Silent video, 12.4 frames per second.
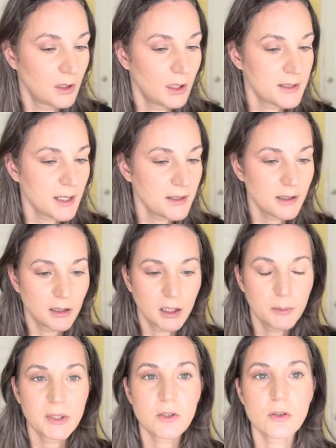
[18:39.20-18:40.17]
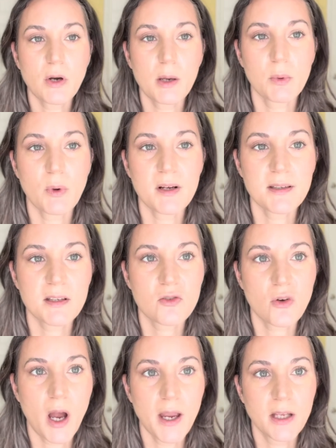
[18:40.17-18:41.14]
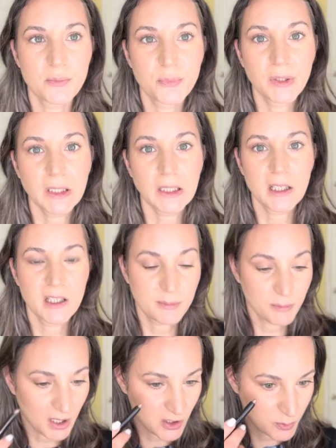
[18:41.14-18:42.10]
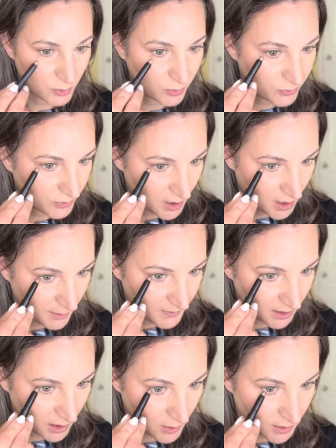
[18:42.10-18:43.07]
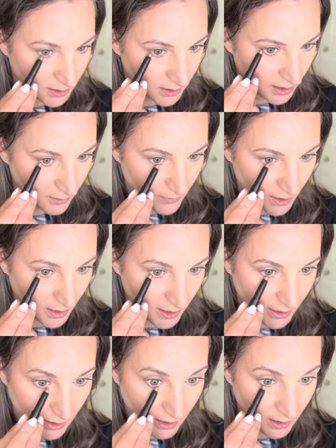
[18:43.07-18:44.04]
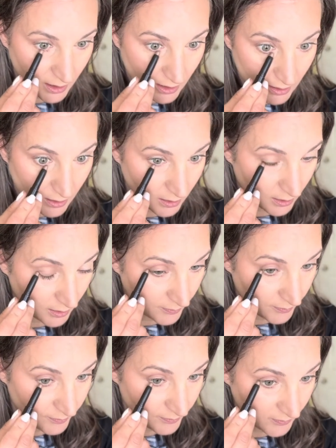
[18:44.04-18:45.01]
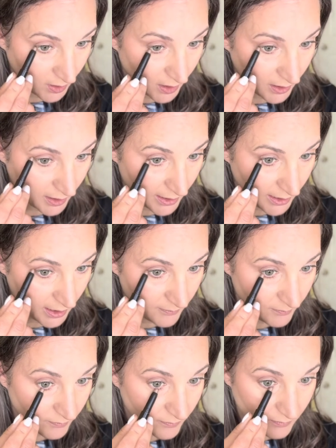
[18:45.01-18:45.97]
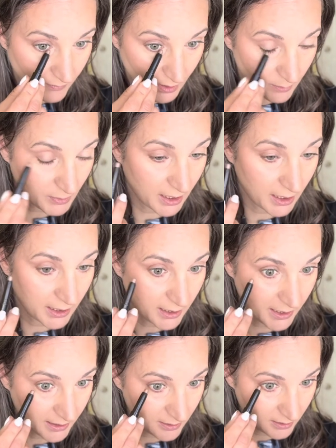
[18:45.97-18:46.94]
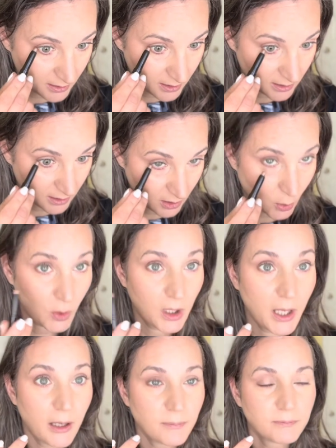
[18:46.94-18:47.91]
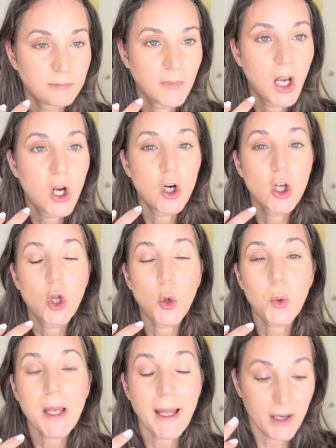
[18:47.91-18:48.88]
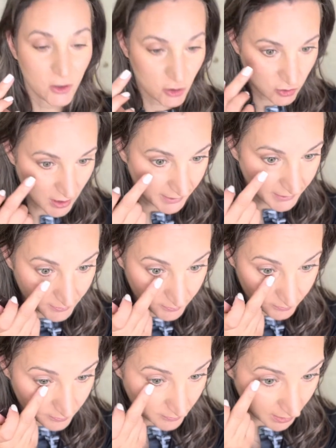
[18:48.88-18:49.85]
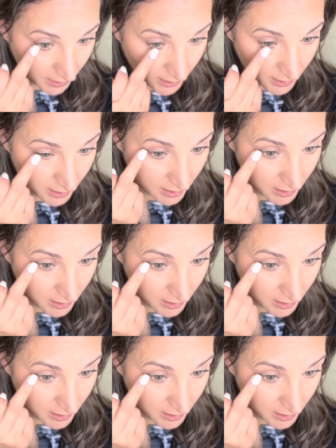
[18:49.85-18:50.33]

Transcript: It takes a little bit to dry, but once it's dry, it really is budge proof. I'm gonna go underneath my eye and my eye line, and the lower lash line there.